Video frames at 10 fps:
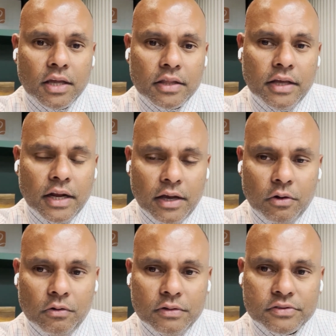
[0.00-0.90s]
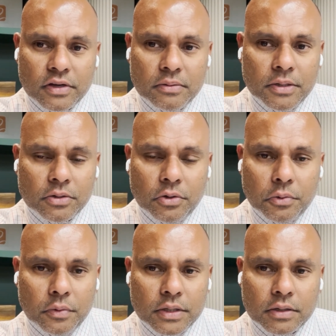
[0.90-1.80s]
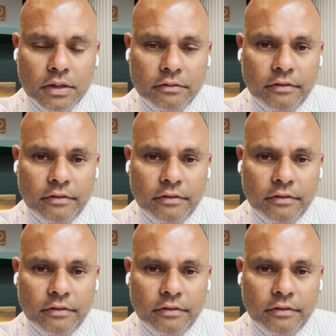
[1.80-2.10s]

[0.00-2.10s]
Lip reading: then I always recommend going with a